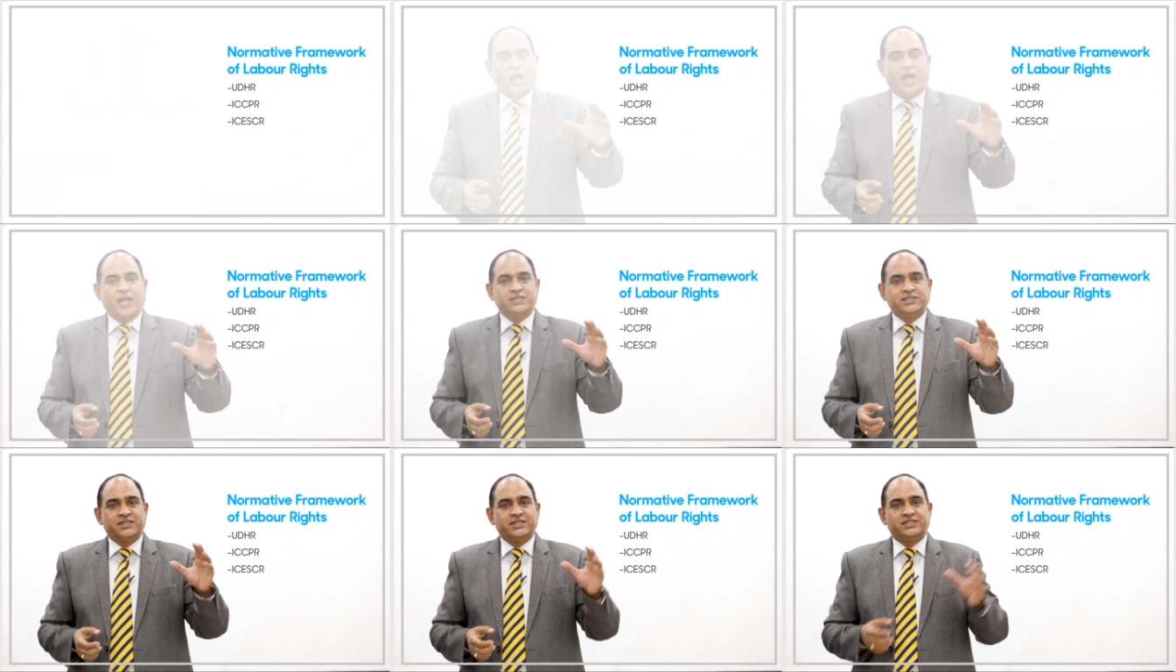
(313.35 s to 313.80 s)

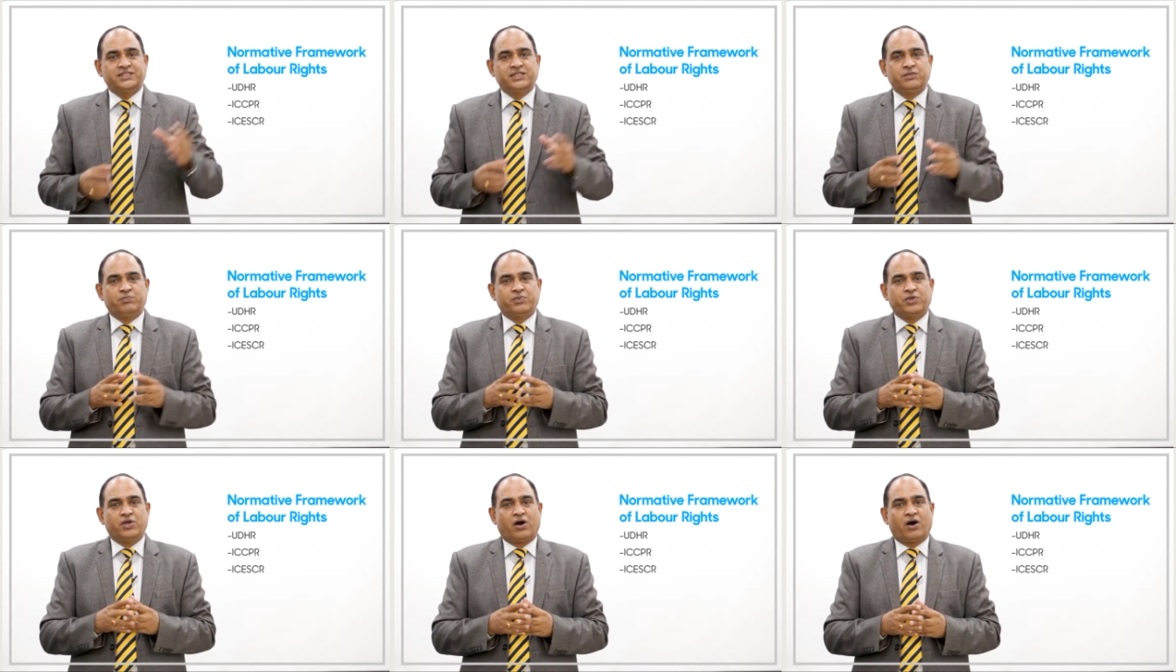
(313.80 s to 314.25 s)

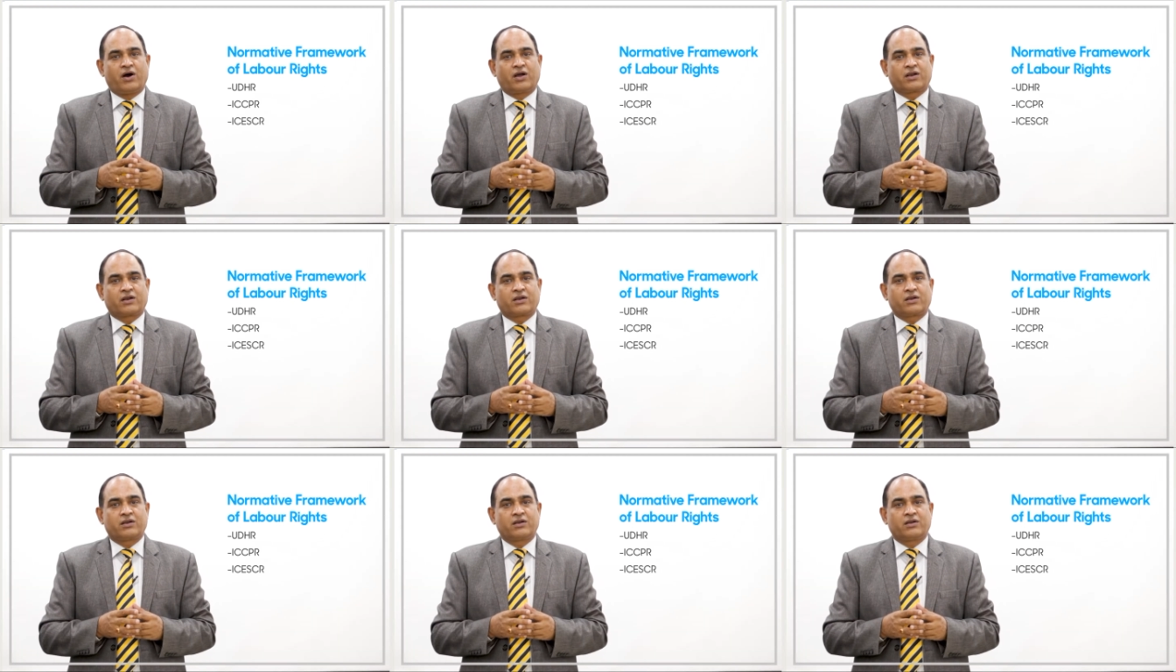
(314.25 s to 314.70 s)

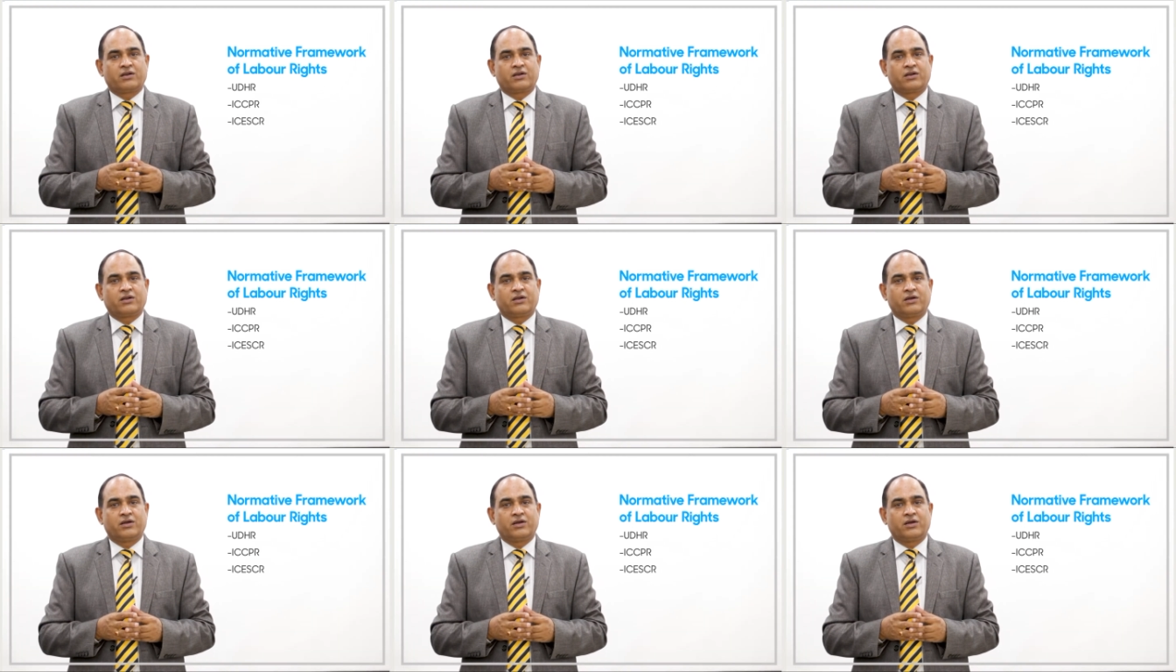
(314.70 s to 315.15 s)
ICCPR
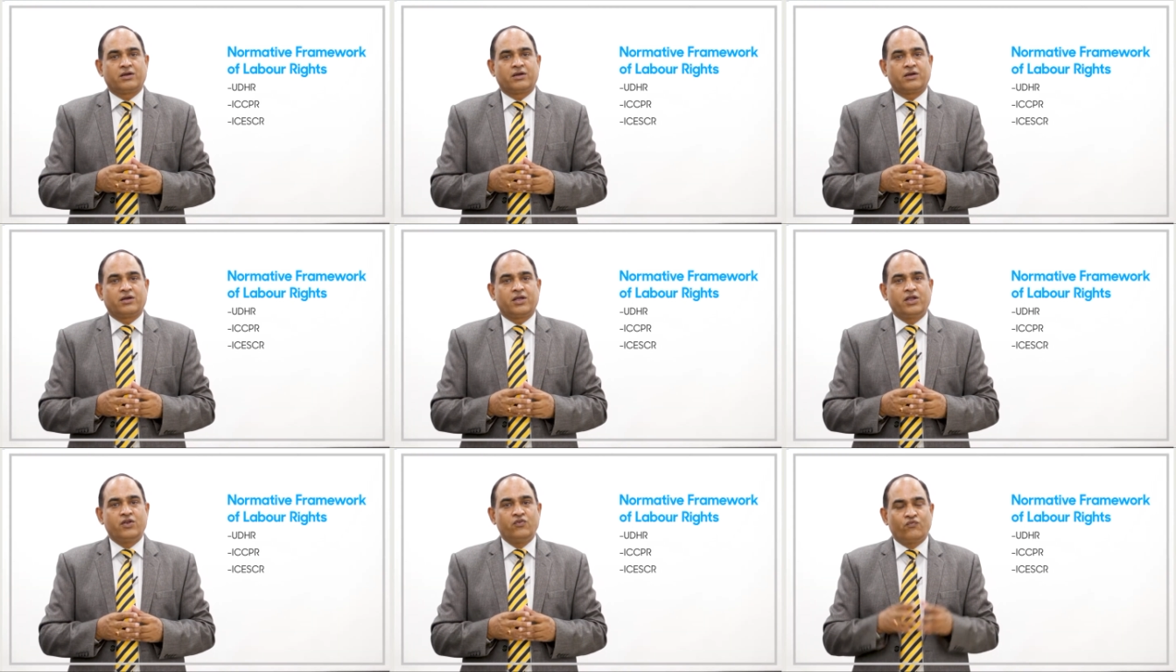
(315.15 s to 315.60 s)

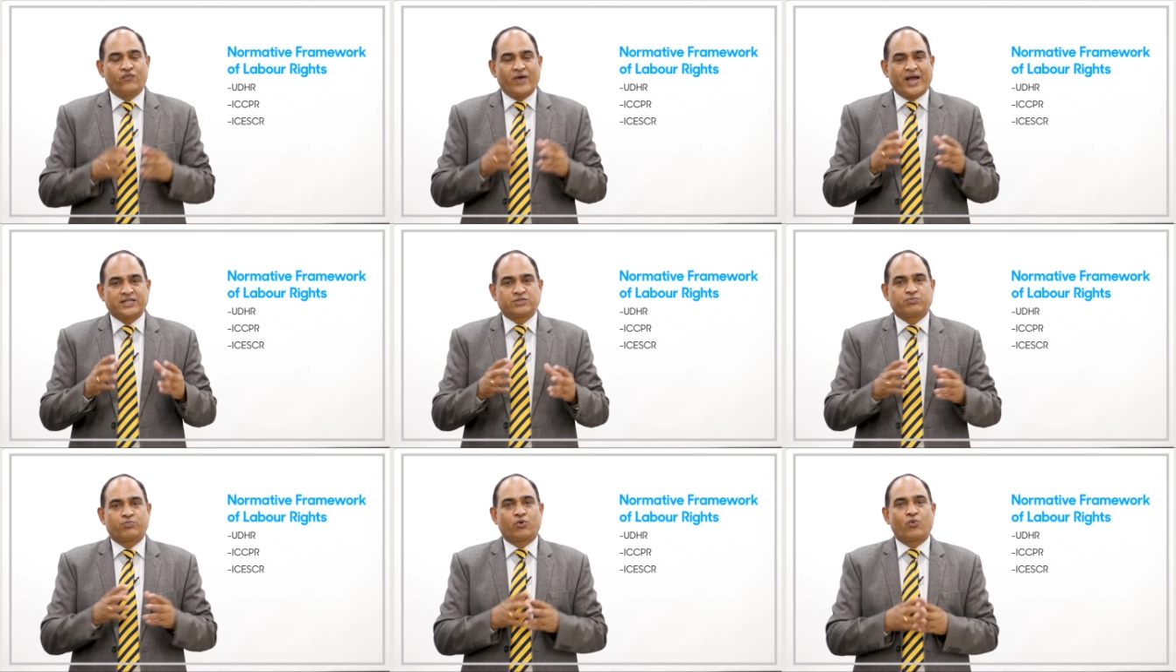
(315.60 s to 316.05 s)
in
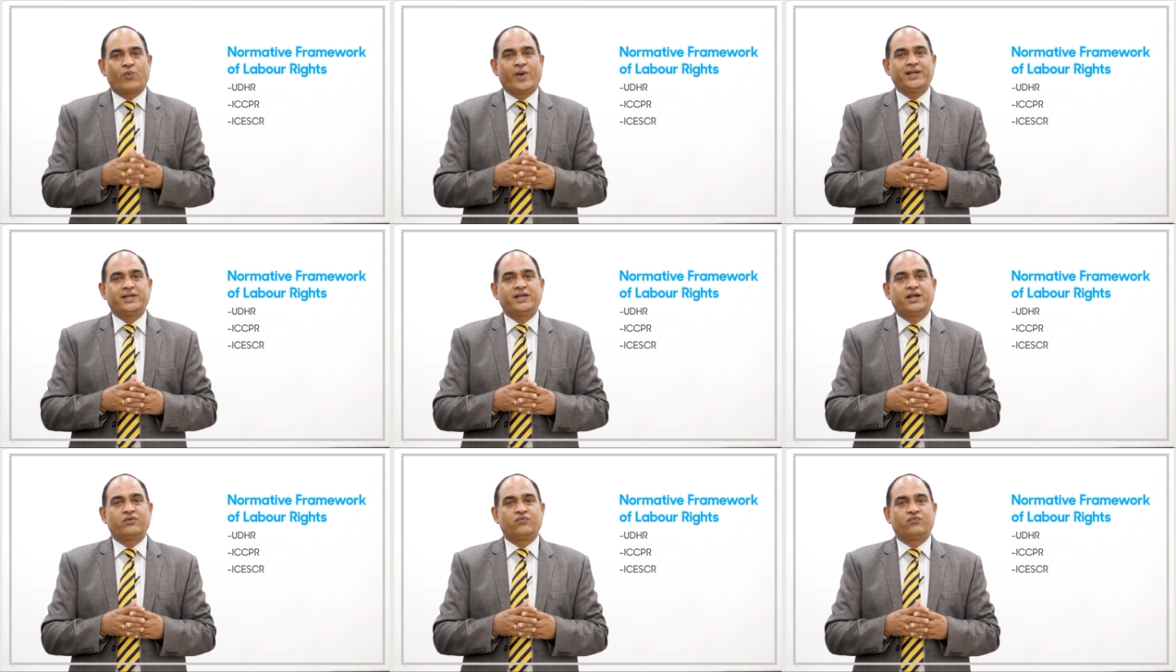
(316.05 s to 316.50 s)
fact
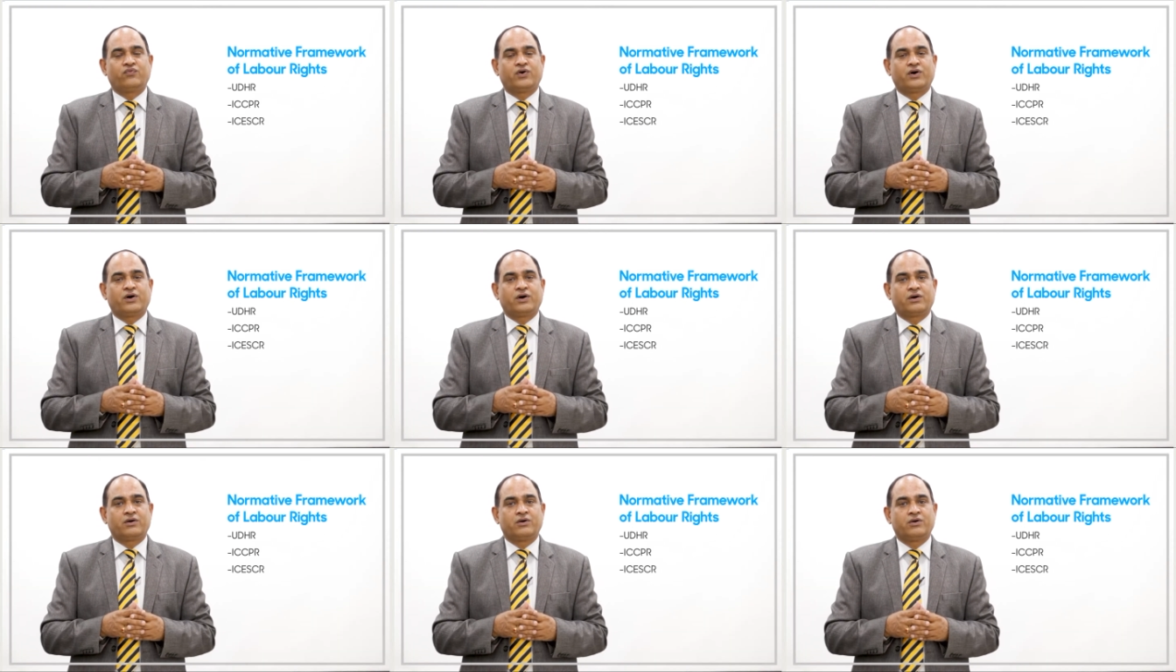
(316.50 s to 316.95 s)
provided
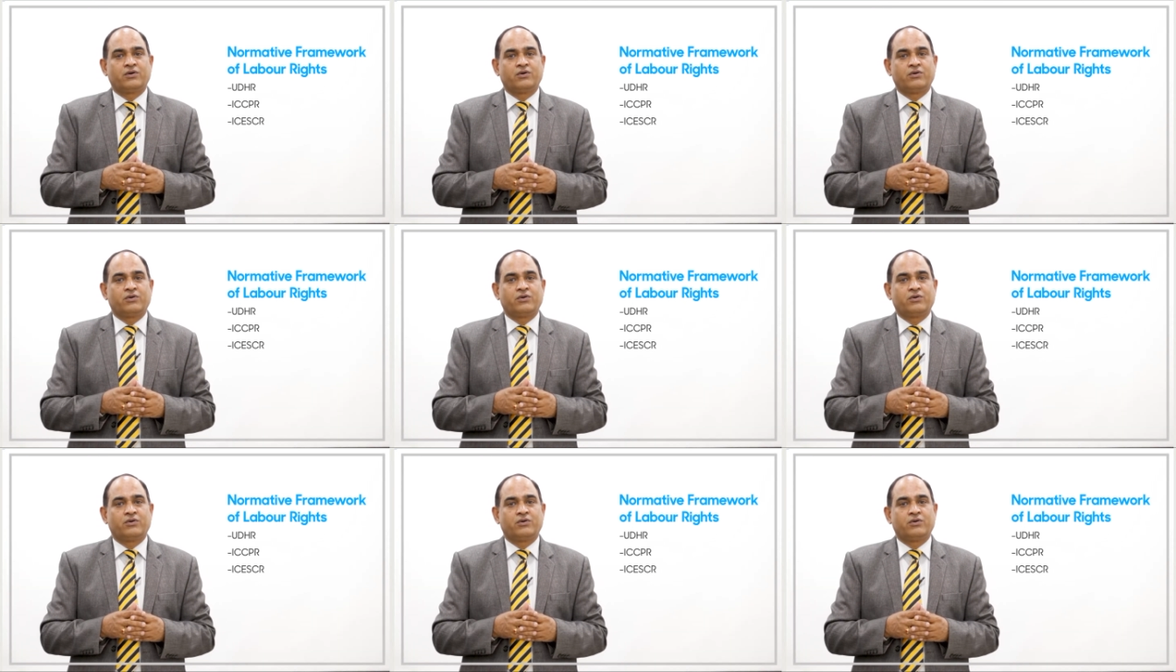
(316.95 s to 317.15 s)
for